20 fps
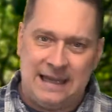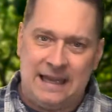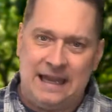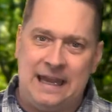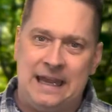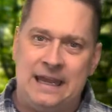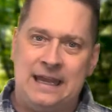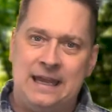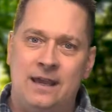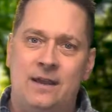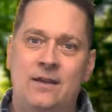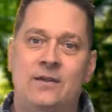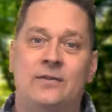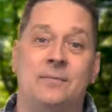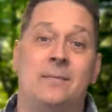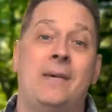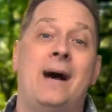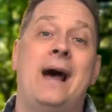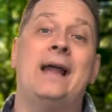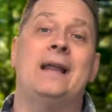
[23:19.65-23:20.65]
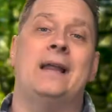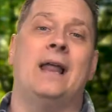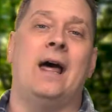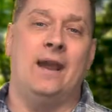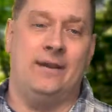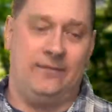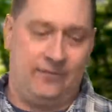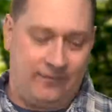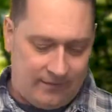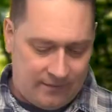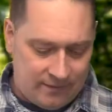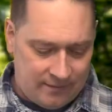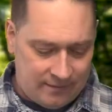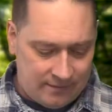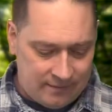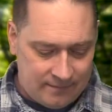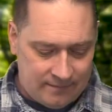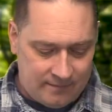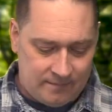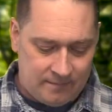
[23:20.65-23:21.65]
He is my life.
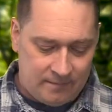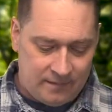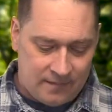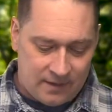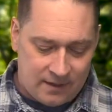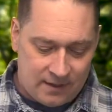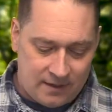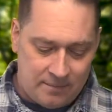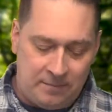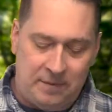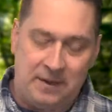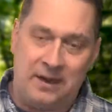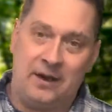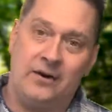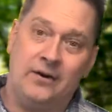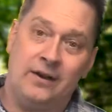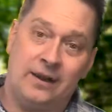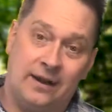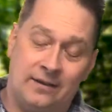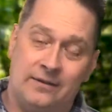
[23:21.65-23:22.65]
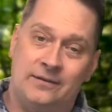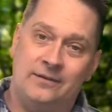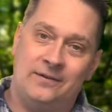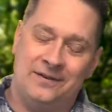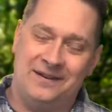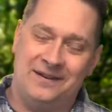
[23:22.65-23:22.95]
Periods.